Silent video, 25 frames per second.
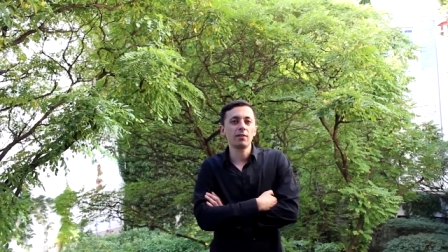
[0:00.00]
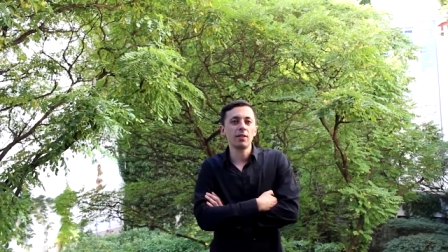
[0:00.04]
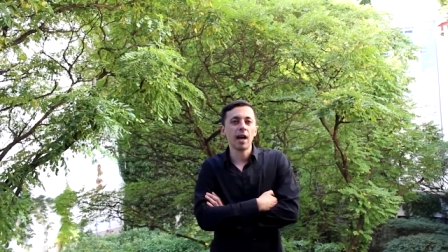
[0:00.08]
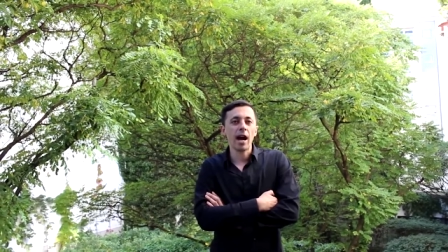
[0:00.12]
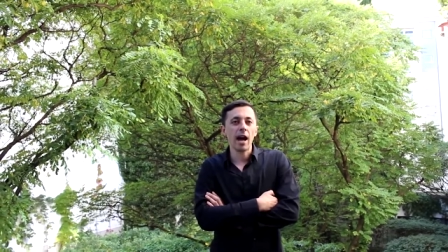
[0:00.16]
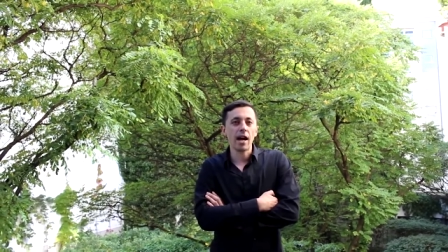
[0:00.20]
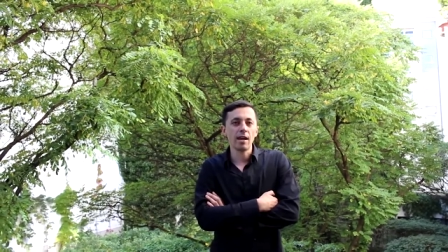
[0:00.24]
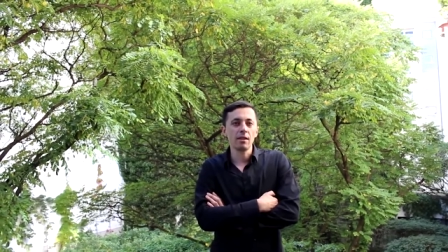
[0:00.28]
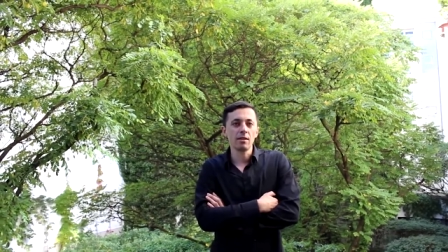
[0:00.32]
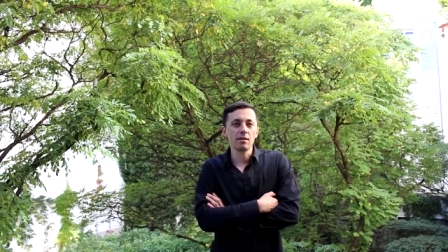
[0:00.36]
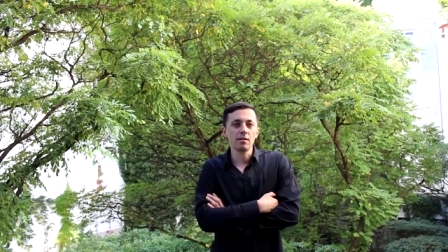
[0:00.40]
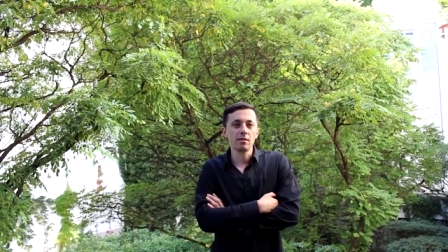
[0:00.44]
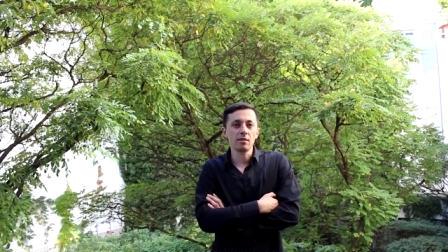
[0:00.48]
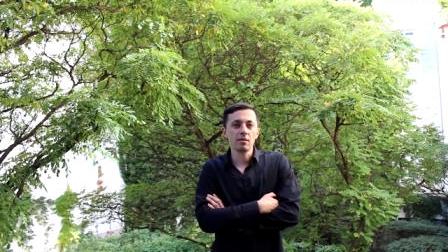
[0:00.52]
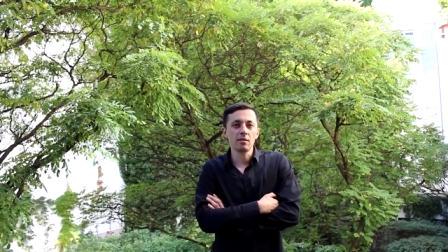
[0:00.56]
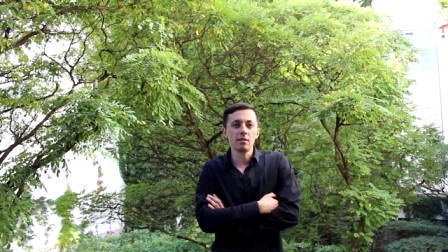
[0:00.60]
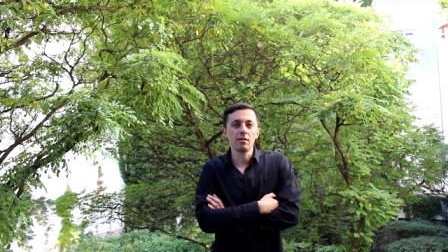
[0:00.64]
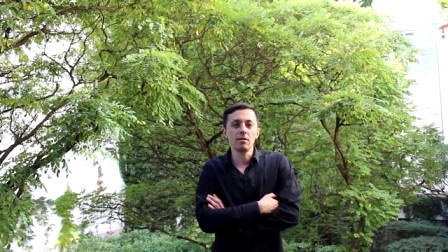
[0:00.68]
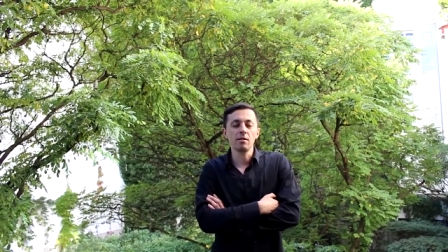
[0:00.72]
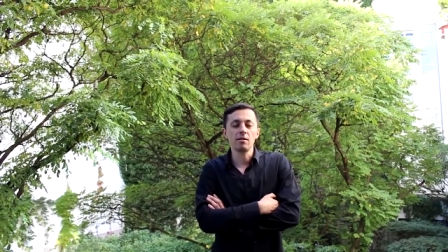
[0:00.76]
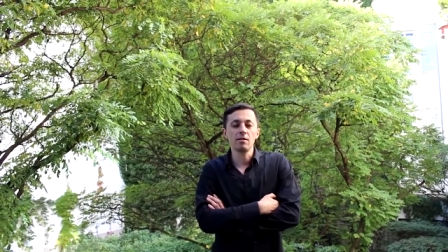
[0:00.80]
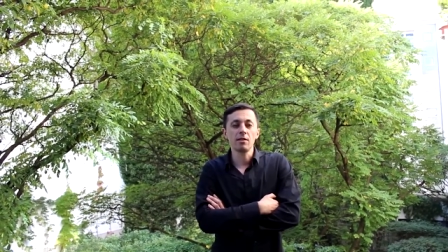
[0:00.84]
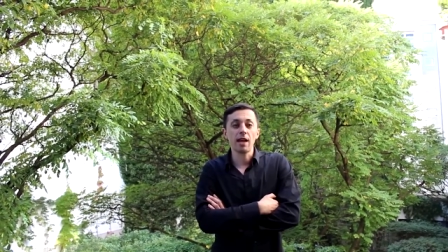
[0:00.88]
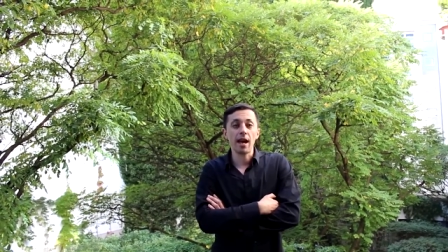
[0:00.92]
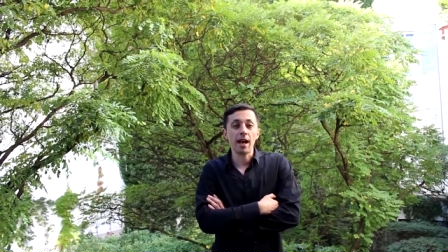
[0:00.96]
science,
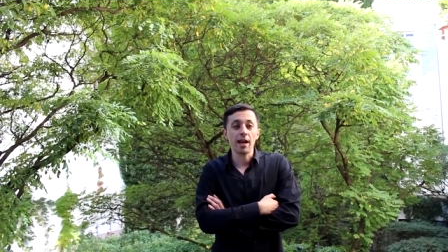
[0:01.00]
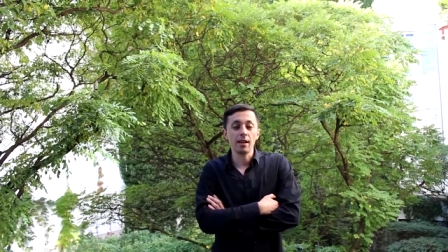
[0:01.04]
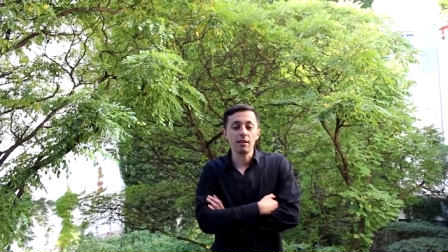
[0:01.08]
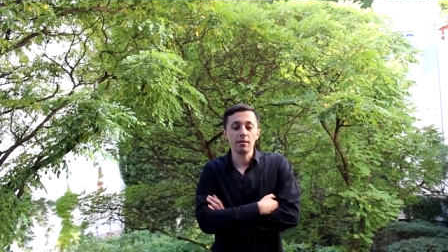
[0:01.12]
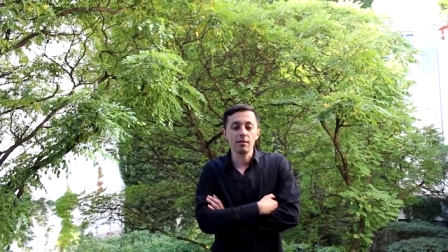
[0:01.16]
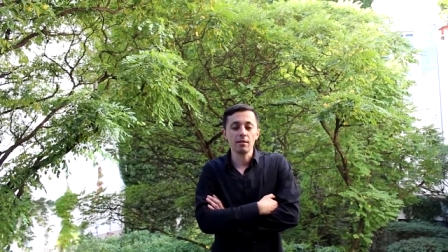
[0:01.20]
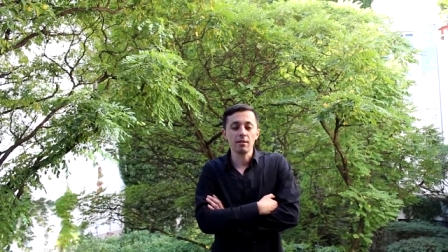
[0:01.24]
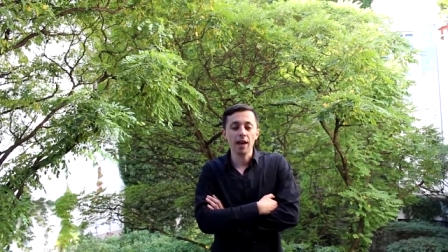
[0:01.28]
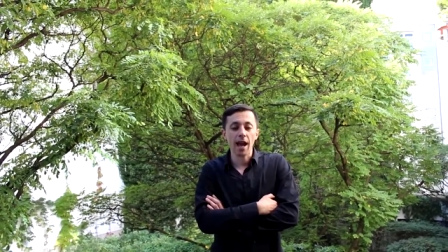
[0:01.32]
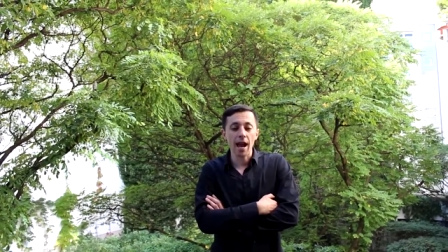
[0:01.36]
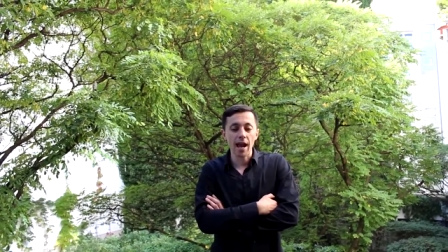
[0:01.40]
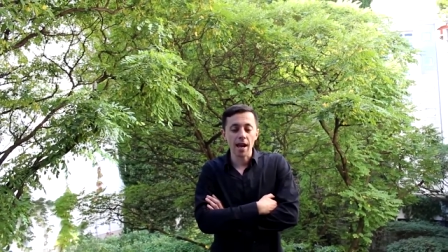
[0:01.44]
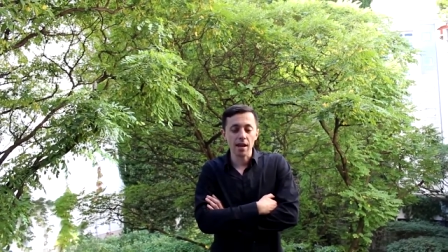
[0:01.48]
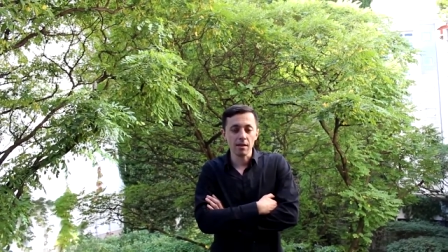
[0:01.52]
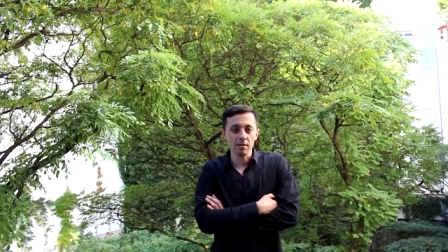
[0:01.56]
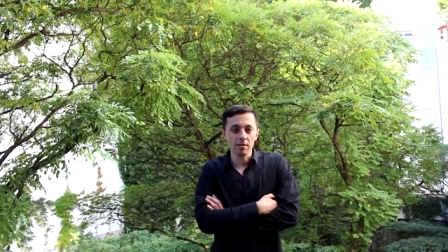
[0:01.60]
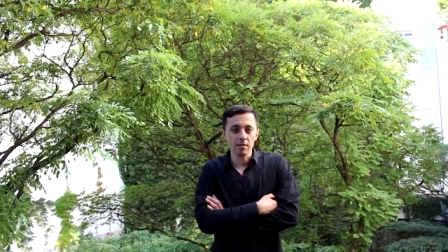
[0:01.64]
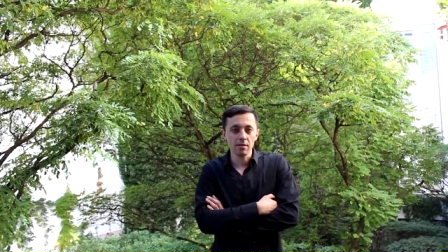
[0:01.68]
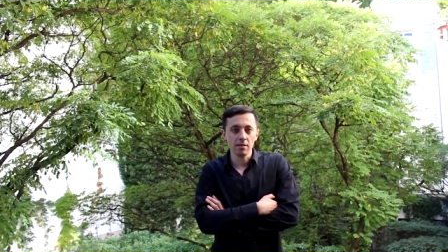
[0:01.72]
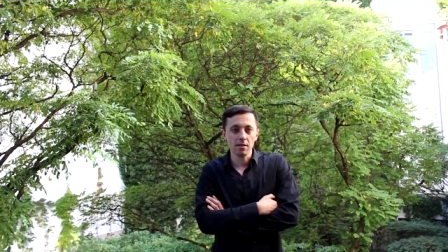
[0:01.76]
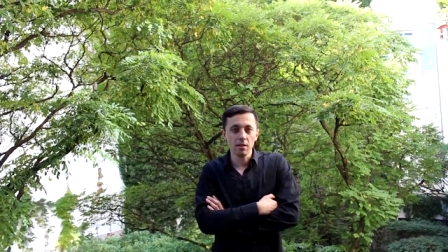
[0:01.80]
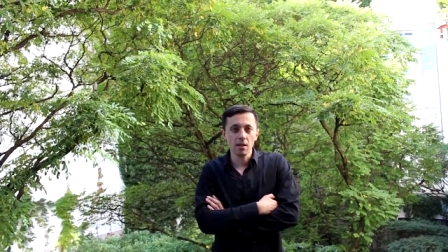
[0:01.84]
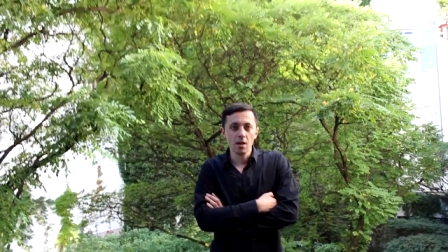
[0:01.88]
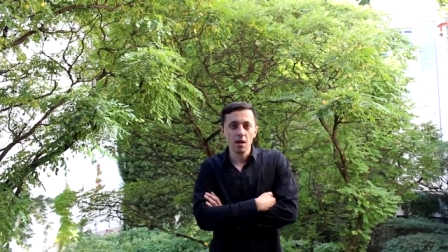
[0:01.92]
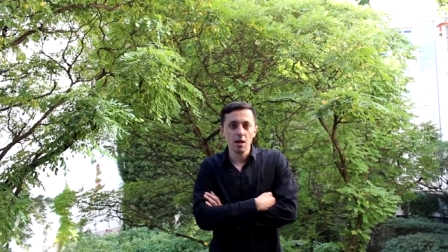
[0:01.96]
science,
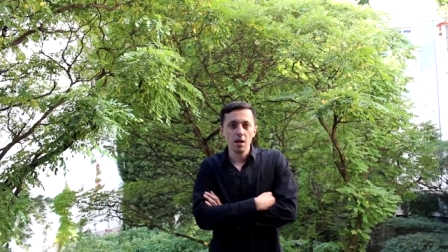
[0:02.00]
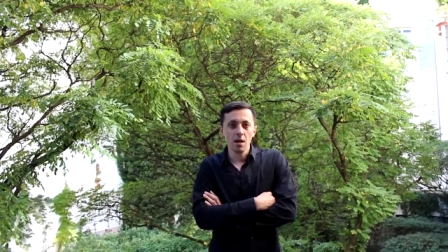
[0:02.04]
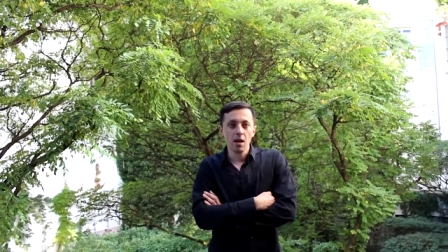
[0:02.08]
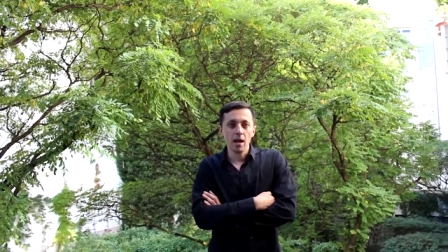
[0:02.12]
science.